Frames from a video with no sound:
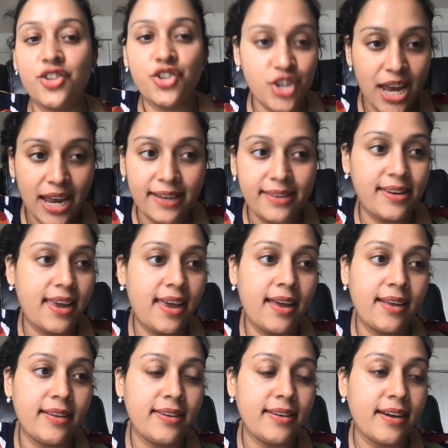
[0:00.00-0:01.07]
and chat,
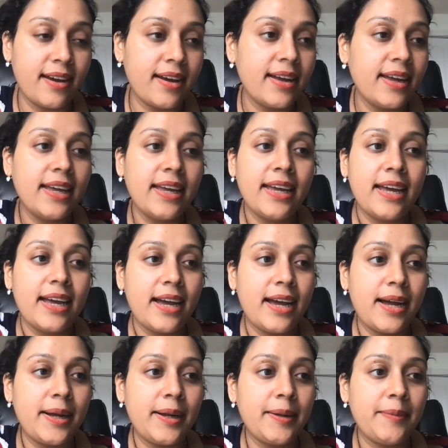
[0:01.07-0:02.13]
and
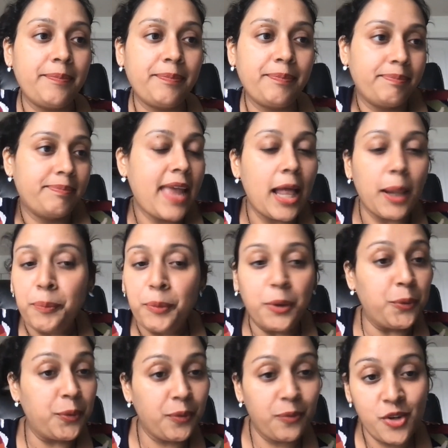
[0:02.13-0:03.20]

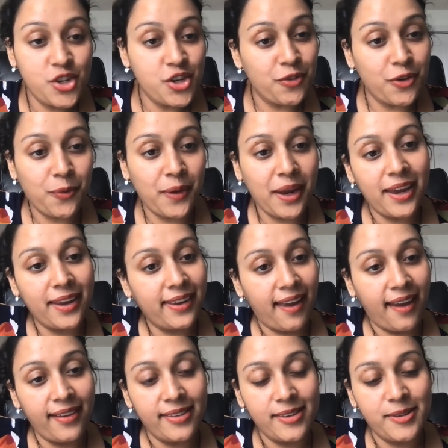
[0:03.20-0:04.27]
help you in whichever way I
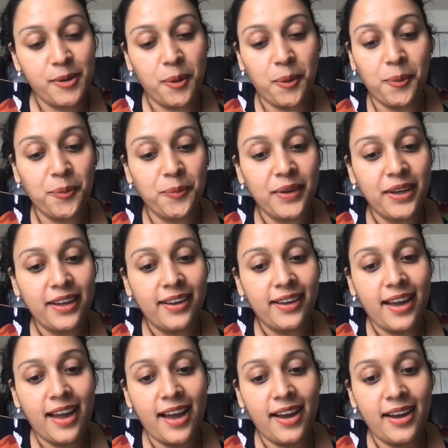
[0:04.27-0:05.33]
can. So,
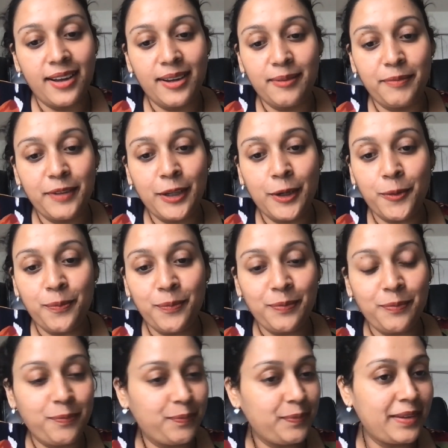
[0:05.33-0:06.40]
feel
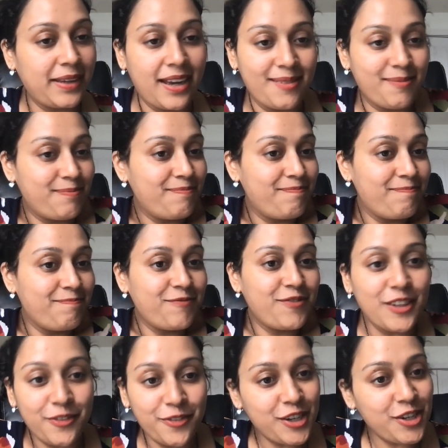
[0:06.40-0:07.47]

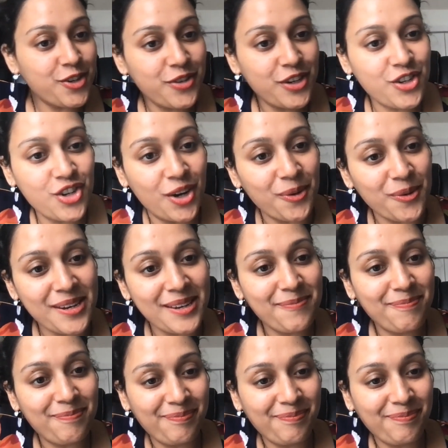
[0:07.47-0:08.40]
free to reach out.